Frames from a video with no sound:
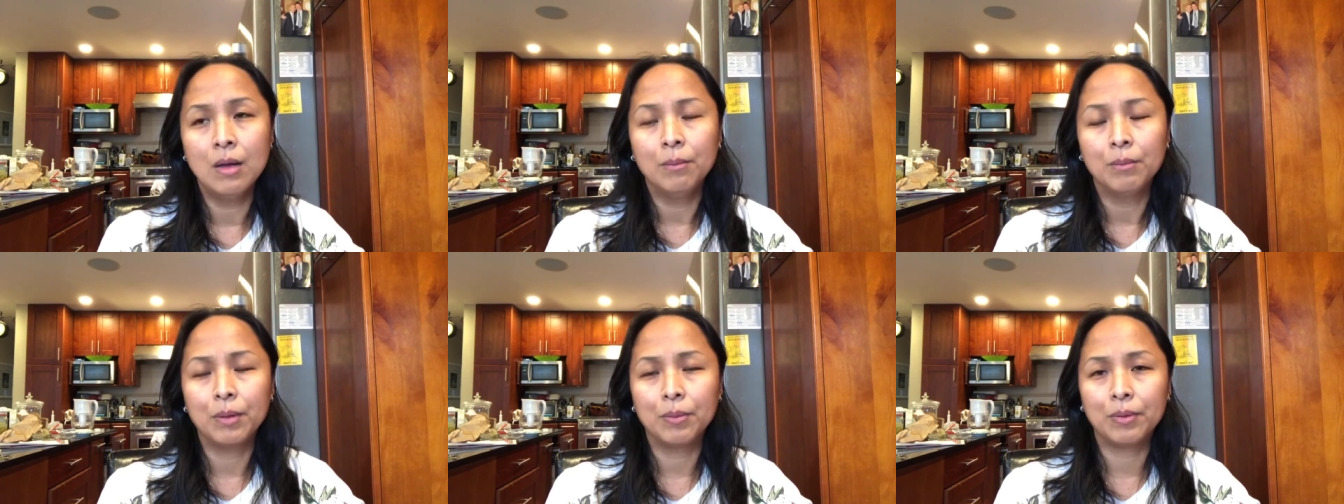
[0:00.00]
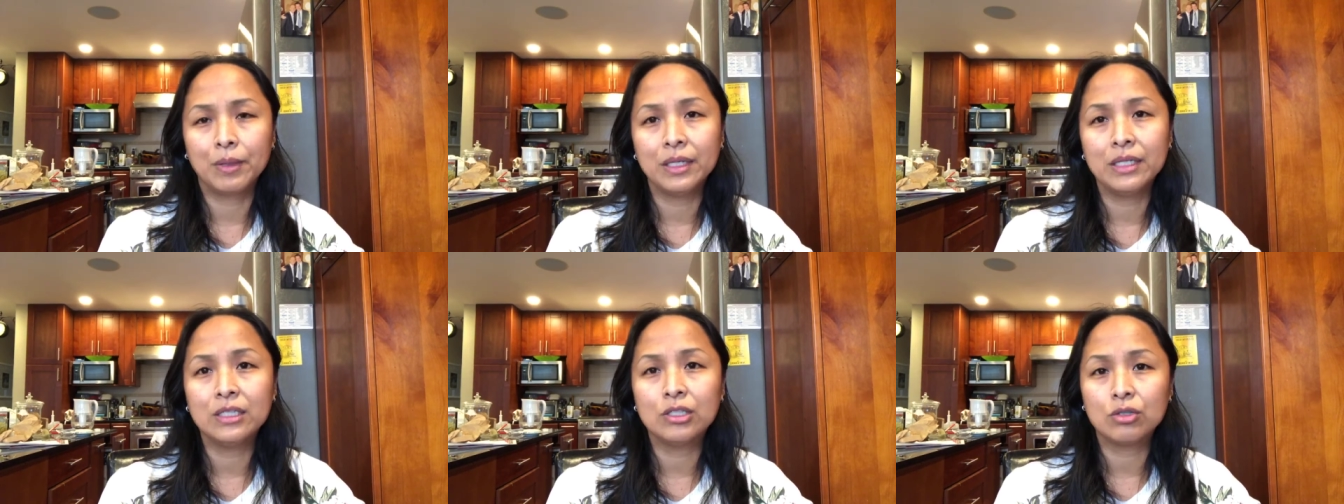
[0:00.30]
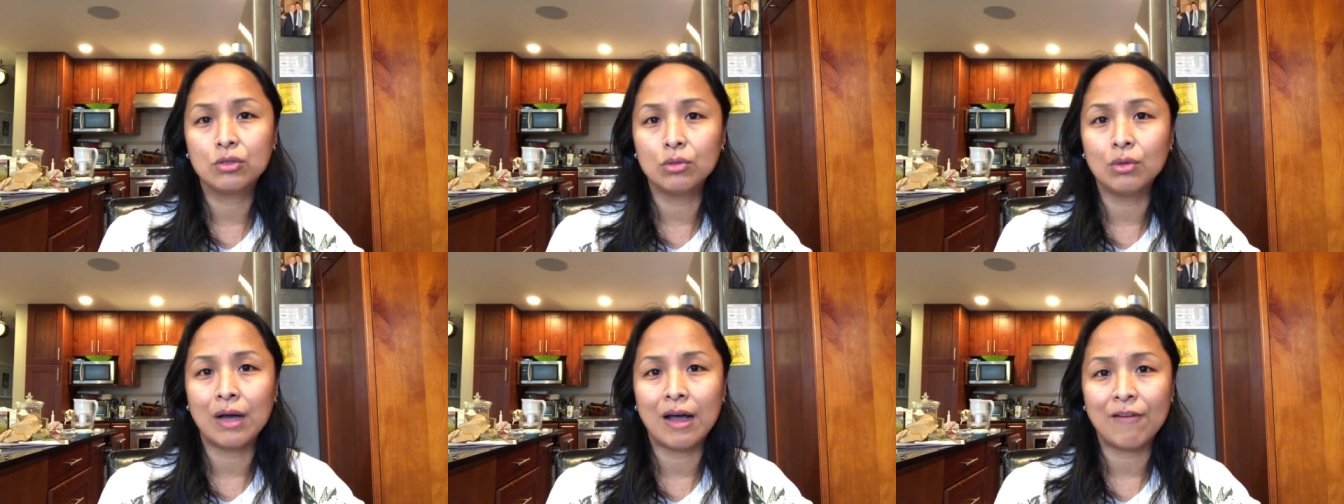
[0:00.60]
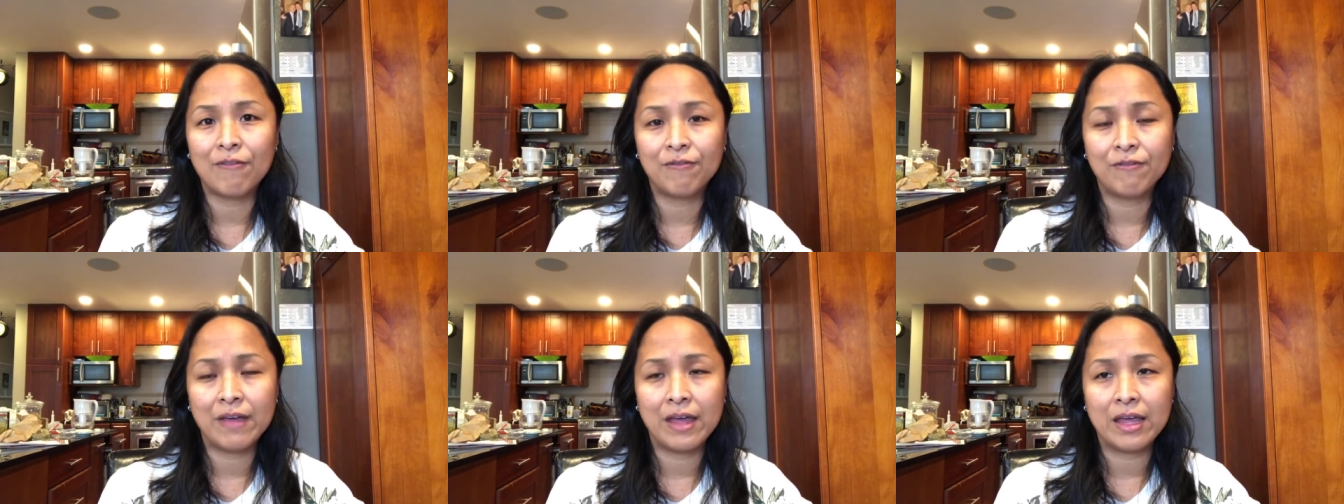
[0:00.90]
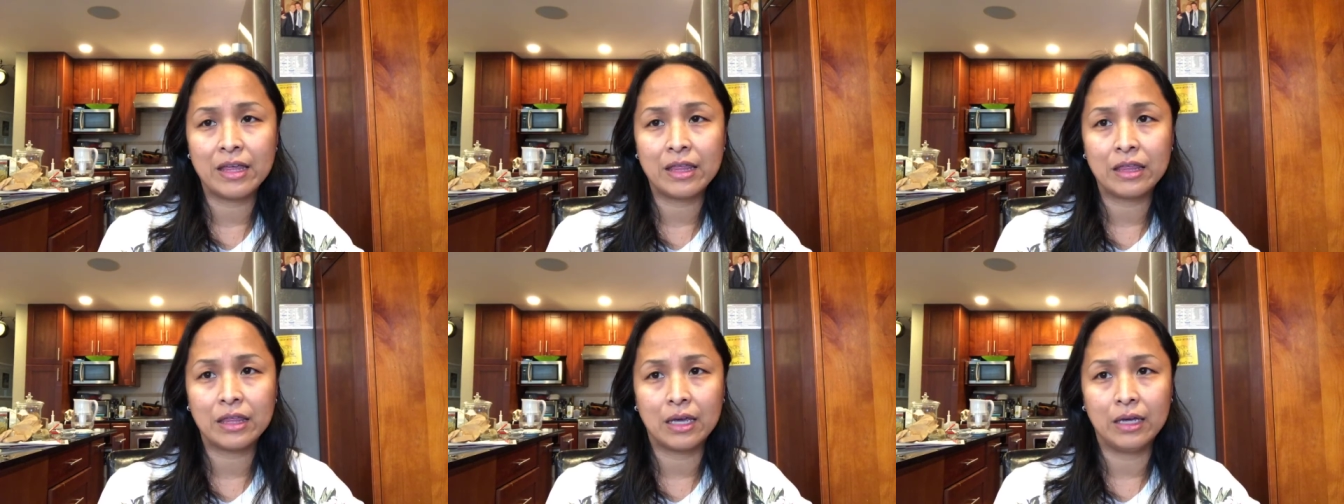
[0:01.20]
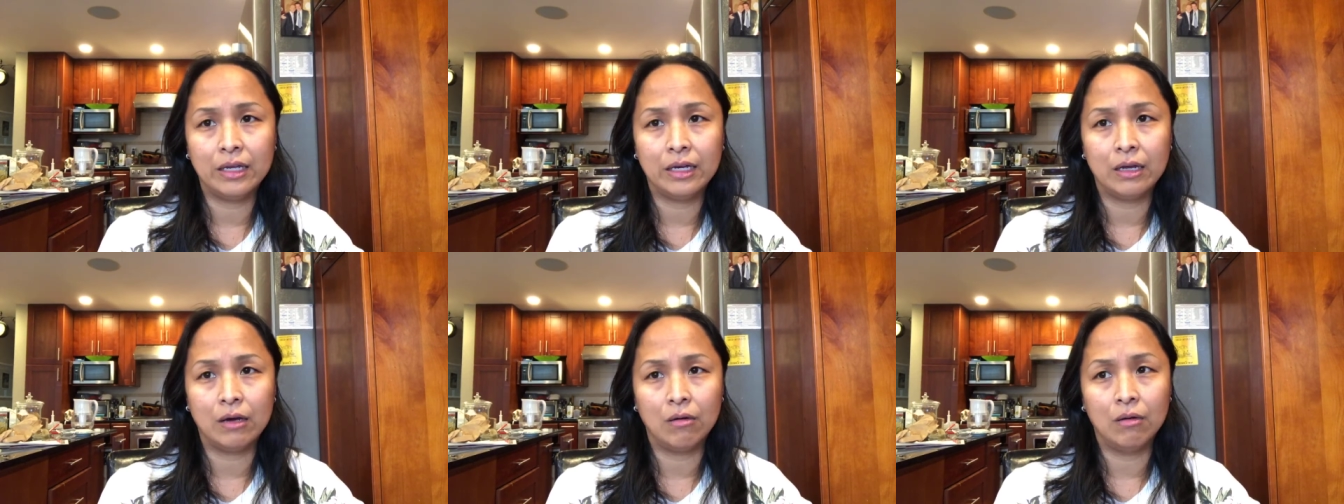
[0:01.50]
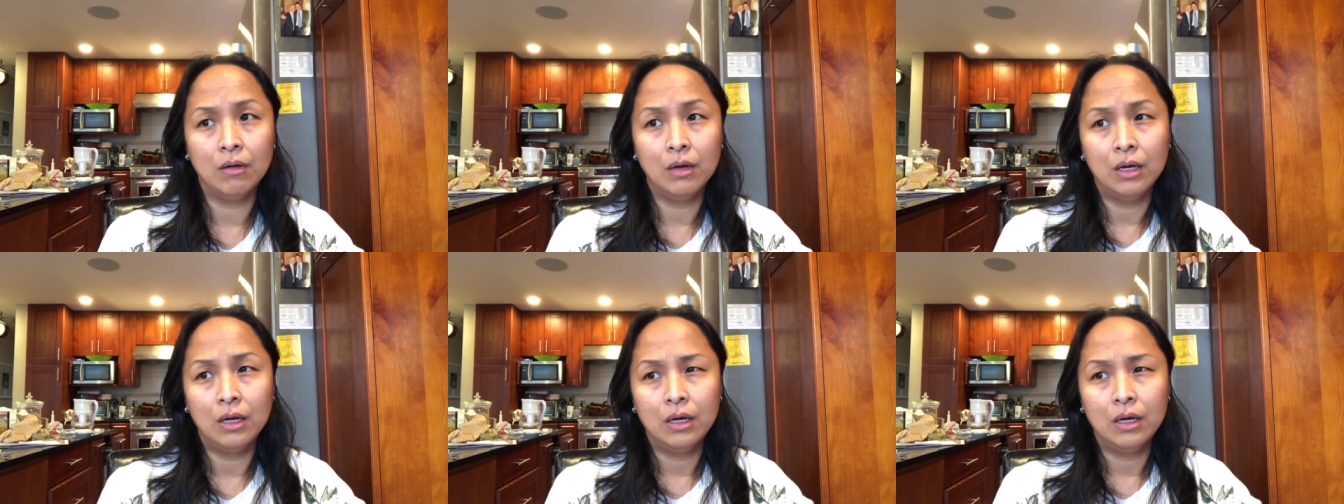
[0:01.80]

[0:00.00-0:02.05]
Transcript: But please do have faith. You know,